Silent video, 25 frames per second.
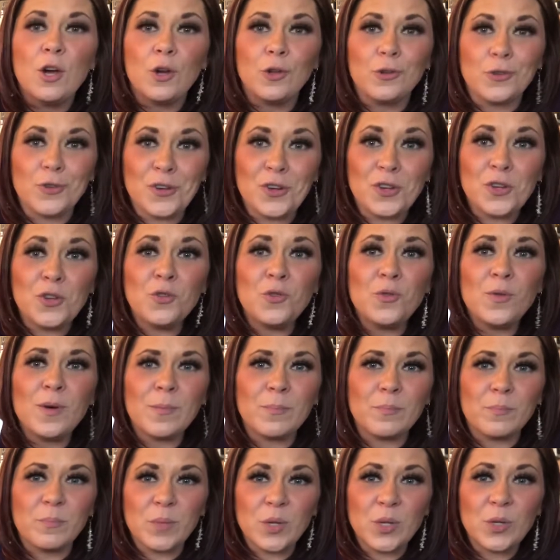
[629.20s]
new
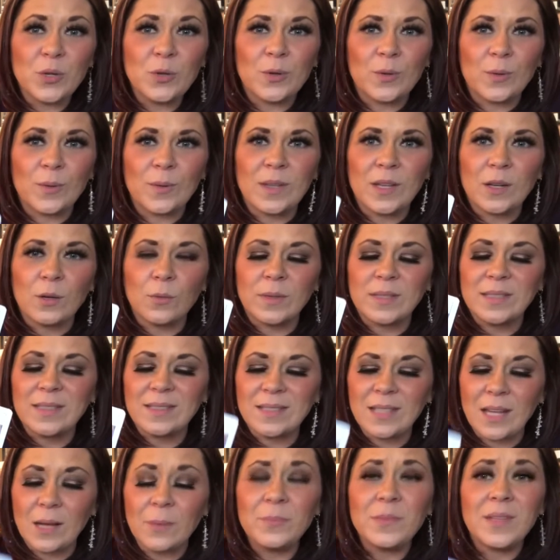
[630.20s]
moon. There was
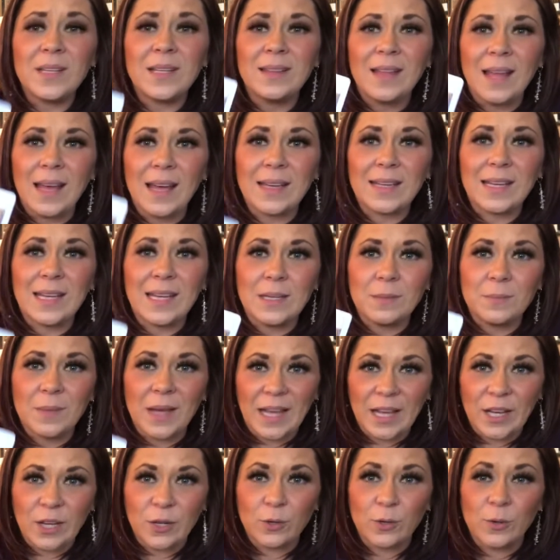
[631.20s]
something that came
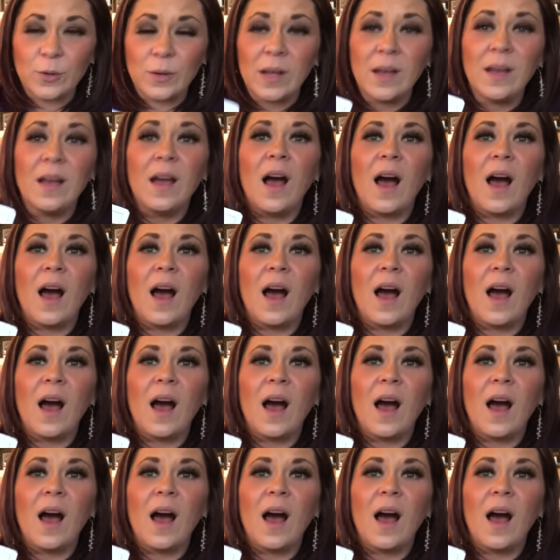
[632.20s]
out.